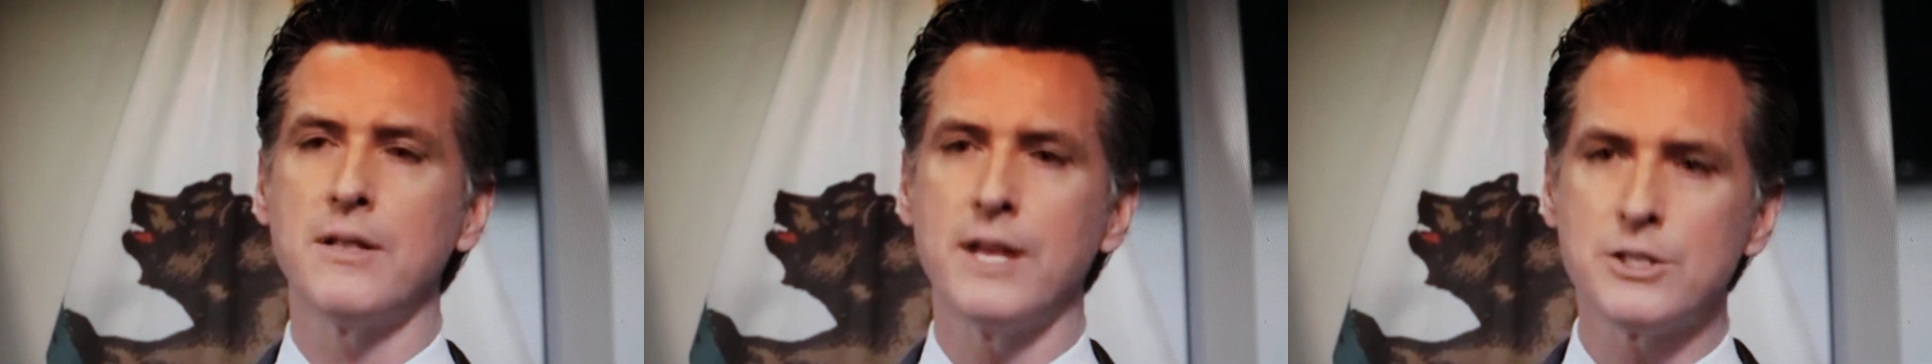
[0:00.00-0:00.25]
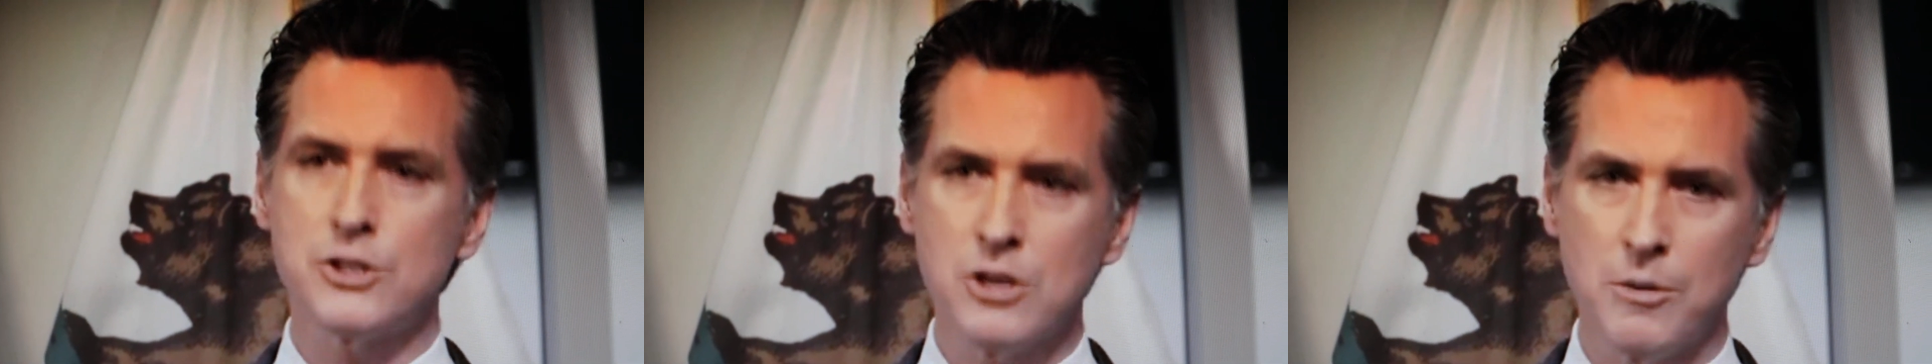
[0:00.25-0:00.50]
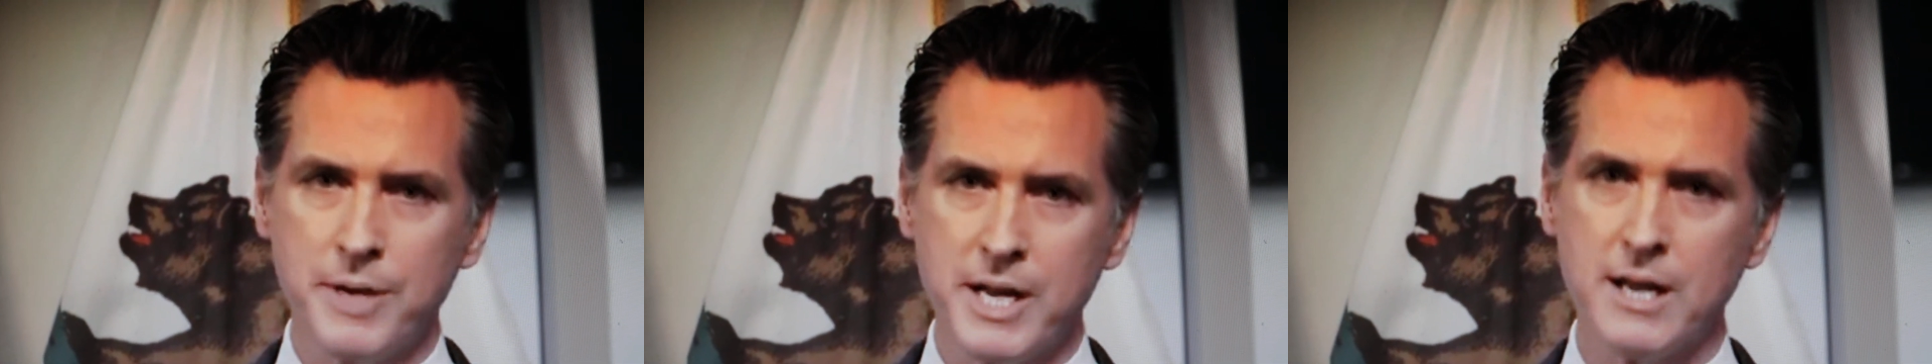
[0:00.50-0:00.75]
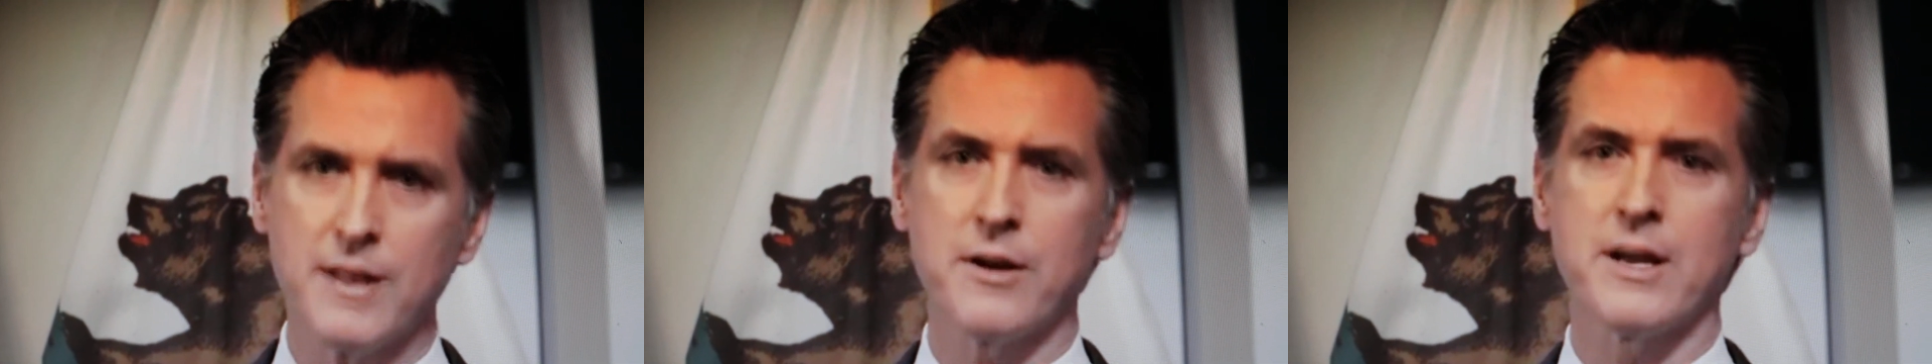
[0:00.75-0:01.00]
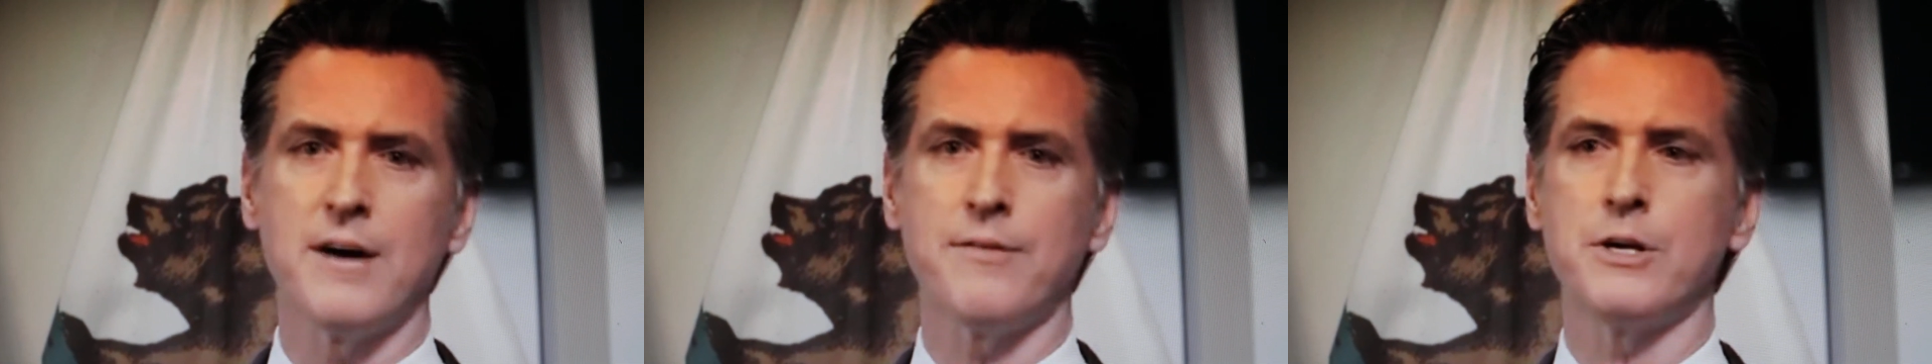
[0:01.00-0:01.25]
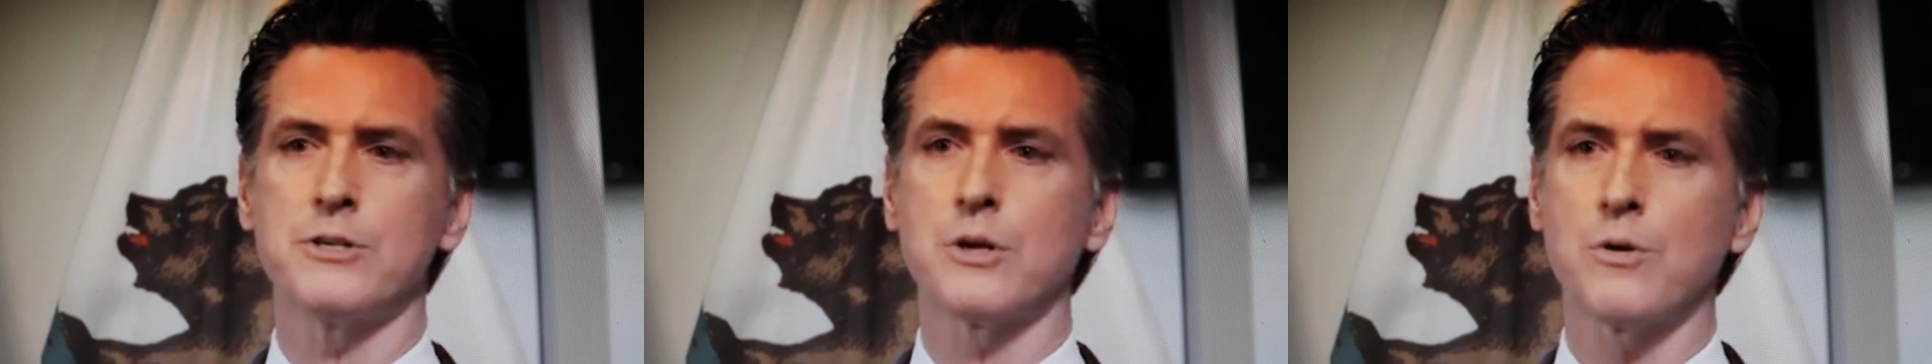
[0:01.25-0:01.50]
that so many other
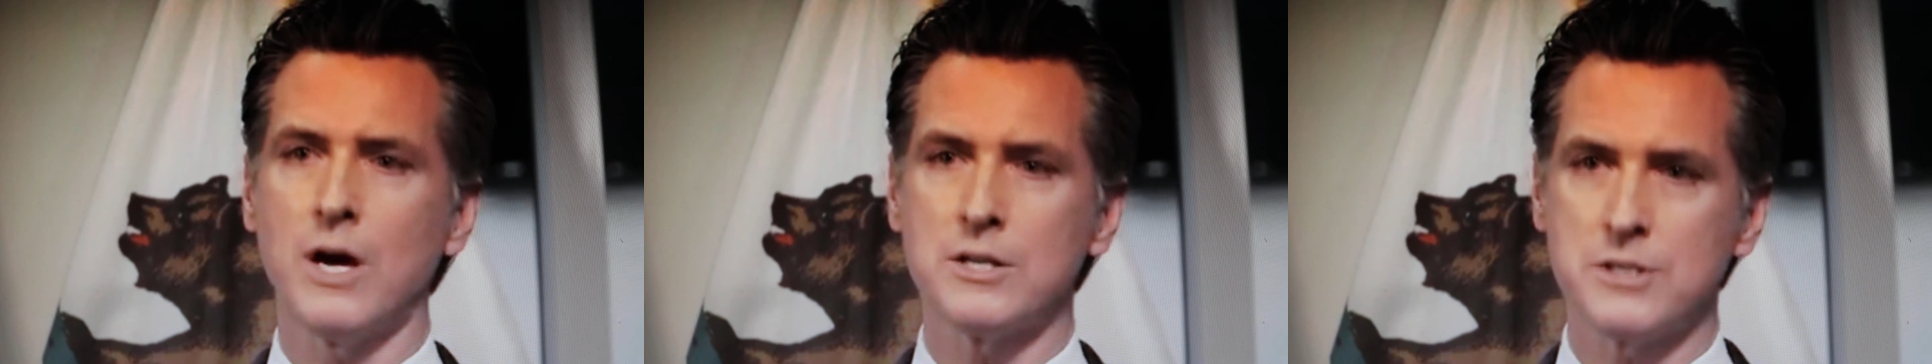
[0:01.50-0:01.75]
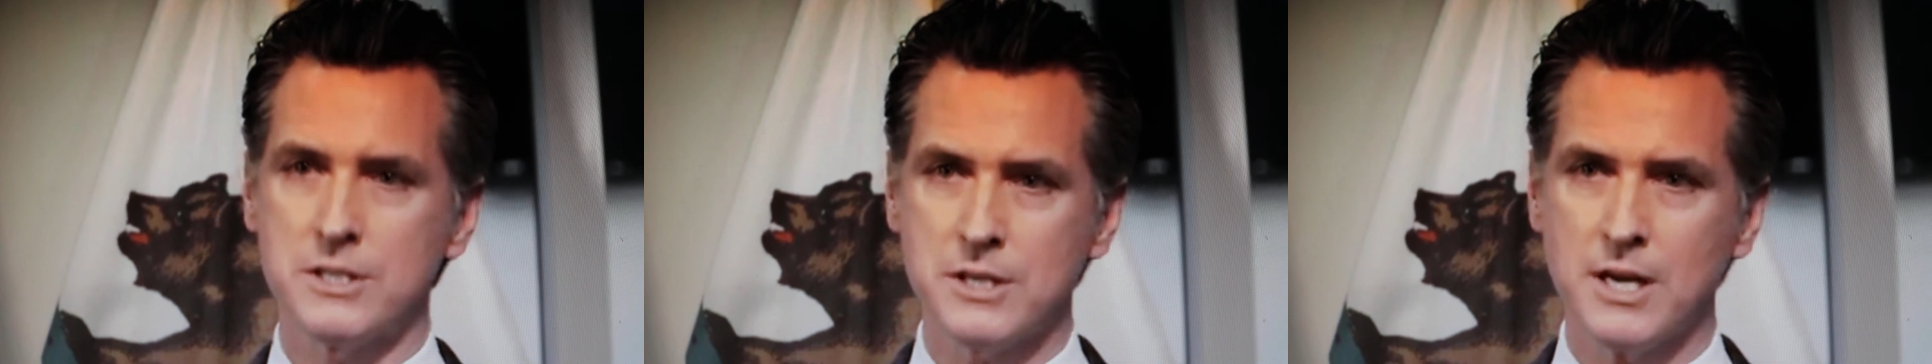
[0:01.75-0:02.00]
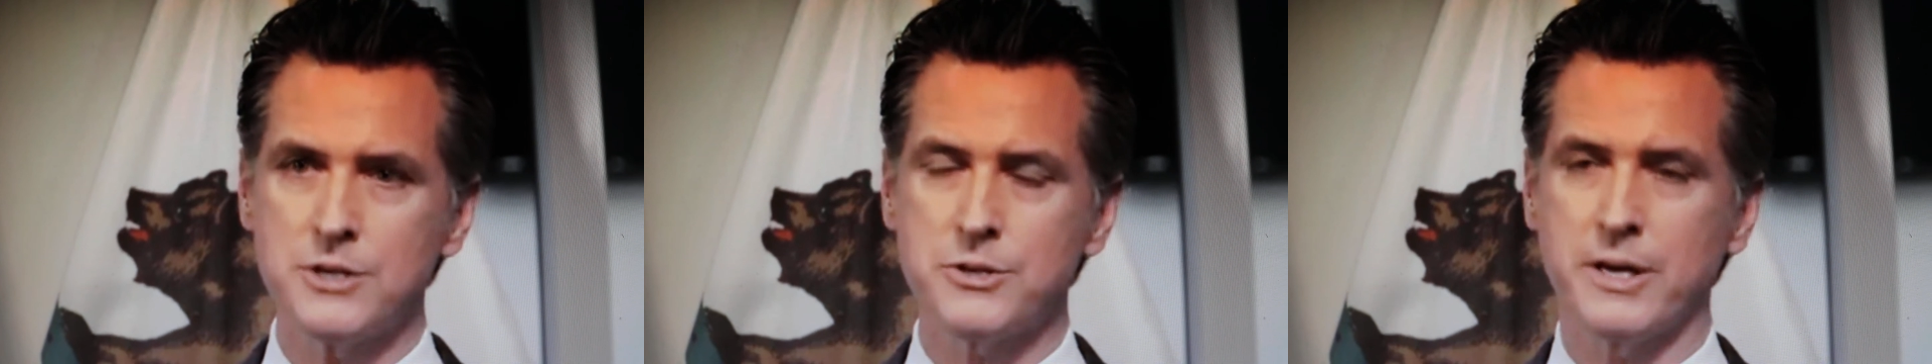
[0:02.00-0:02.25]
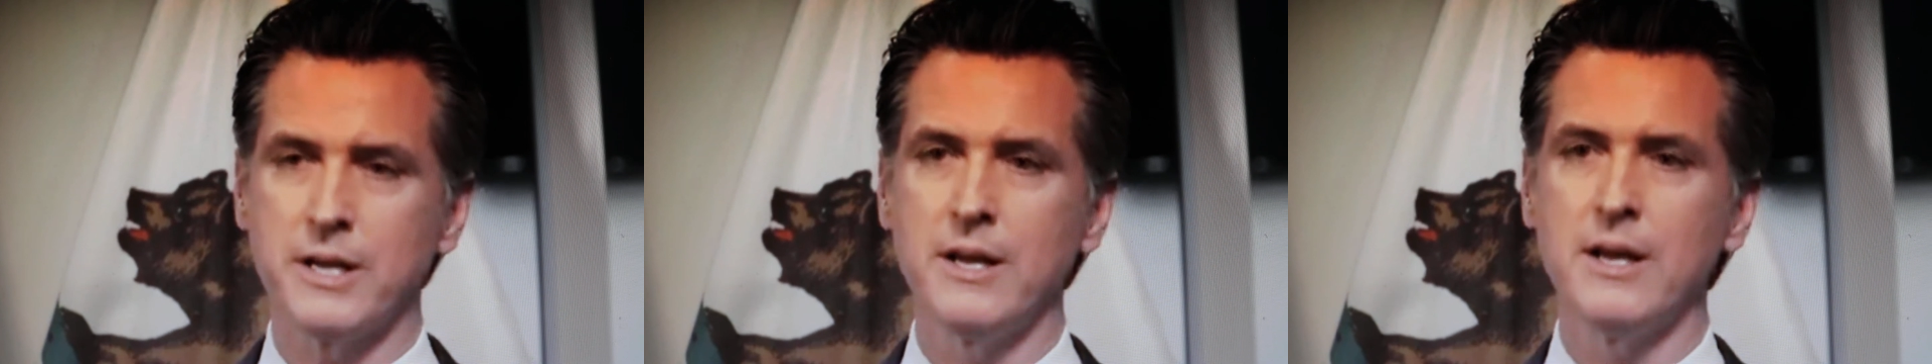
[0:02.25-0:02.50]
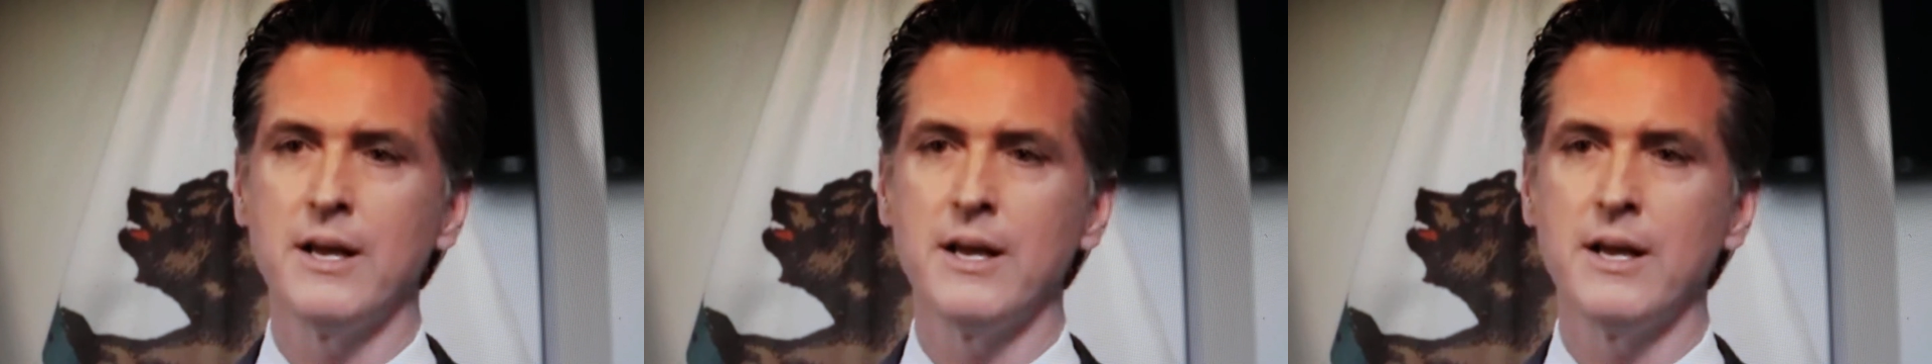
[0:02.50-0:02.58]
governors across this country